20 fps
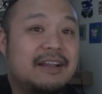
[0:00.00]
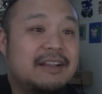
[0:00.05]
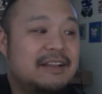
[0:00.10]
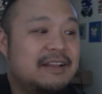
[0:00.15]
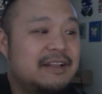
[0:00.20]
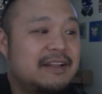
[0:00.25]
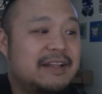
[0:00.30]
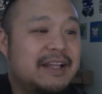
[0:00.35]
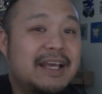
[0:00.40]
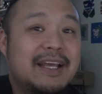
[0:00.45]
Other
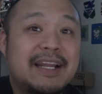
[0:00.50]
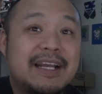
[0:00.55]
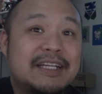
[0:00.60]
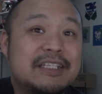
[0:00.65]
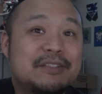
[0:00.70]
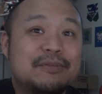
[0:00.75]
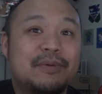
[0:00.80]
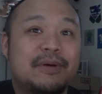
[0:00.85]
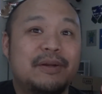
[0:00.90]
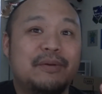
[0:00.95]
than that, I
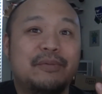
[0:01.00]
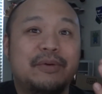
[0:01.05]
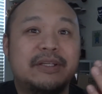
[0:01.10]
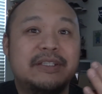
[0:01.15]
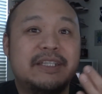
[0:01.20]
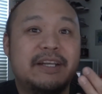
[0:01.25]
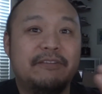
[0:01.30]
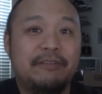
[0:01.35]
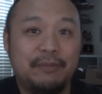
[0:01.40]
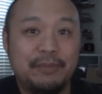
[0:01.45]
just want to
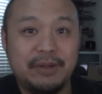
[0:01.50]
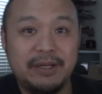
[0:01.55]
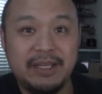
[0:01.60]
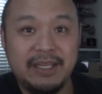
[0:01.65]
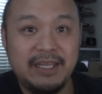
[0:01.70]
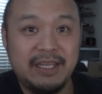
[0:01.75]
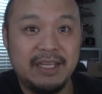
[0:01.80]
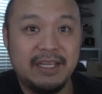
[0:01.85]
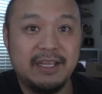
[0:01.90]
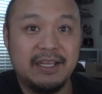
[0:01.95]
wish
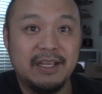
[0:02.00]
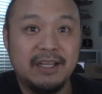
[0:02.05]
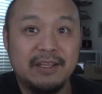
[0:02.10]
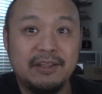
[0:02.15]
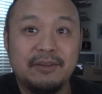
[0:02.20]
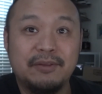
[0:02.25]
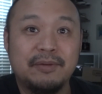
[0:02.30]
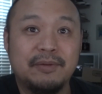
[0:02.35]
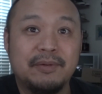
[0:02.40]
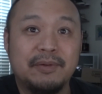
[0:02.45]
everybody
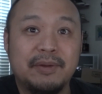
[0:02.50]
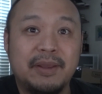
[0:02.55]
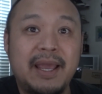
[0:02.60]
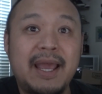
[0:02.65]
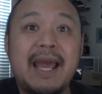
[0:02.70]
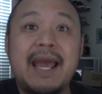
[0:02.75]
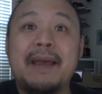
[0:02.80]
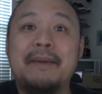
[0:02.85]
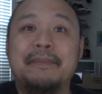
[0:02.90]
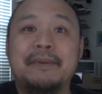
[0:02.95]
the
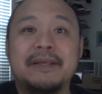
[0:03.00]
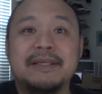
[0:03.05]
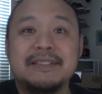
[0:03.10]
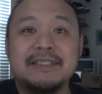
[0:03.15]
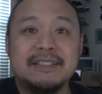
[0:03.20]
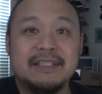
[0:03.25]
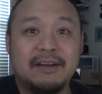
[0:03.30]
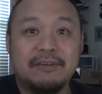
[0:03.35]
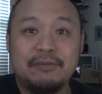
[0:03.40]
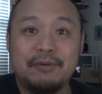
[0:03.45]

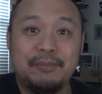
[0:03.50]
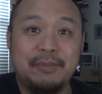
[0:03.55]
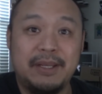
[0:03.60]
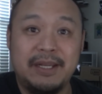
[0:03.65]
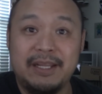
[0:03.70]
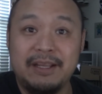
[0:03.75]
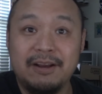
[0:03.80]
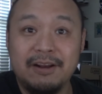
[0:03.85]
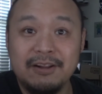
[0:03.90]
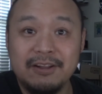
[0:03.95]
happiest of
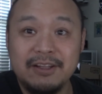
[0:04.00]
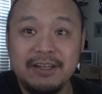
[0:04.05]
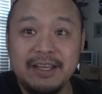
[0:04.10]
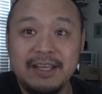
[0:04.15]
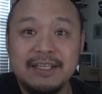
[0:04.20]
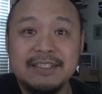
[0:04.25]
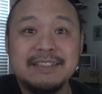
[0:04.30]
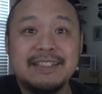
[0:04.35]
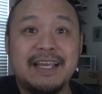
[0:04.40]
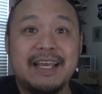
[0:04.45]
remaining
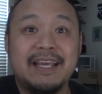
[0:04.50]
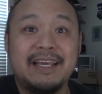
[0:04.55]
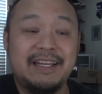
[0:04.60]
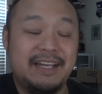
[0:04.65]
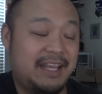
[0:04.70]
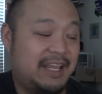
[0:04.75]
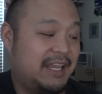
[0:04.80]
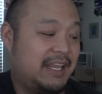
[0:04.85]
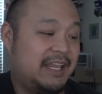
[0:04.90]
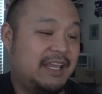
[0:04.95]
holidays and
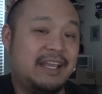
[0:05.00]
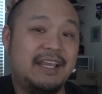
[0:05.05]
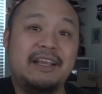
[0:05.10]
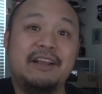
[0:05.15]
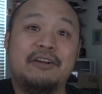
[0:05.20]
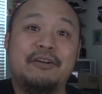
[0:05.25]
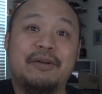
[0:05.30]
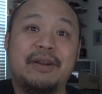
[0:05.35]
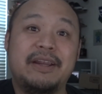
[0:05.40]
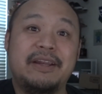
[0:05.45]
a
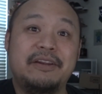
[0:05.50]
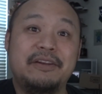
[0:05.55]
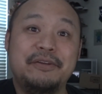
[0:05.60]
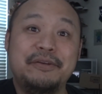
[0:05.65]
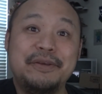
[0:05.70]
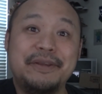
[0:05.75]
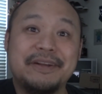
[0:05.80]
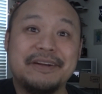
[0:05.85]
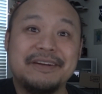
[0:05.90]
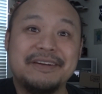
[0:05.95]
great
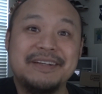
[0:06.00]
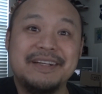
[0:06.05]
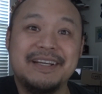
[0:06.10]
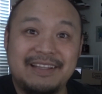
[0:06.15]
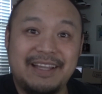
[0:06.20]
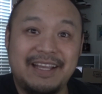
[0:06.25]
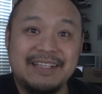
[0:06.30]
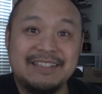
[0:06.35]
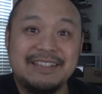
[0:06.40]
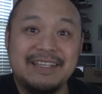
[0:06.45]
new year.
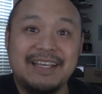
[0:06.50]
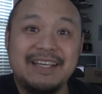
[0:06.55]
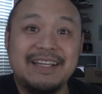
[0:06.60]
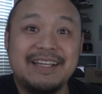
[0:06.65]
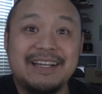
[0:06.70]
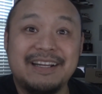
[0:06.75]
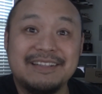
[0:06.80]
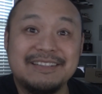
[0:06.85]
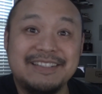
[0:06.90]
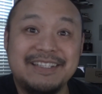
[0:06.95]
Thanks again,
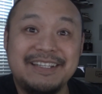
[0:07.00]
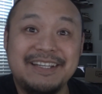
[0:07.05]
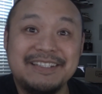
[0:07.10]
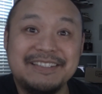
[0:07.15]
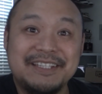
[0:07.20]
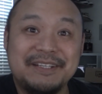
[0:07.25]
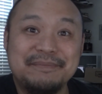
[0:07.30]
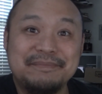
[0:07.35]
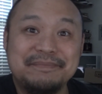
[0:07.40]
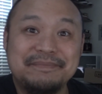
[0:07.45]
and I'll see you
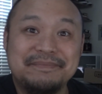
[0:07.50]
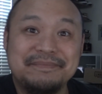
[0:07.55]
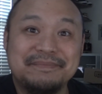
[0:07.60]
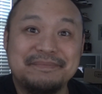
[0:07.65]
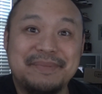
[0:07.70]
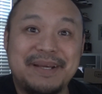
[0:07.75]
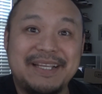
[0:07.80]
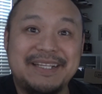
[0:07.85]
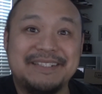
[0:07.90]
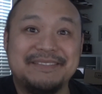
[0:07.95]
next time.
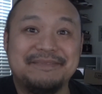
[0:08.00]
Bye.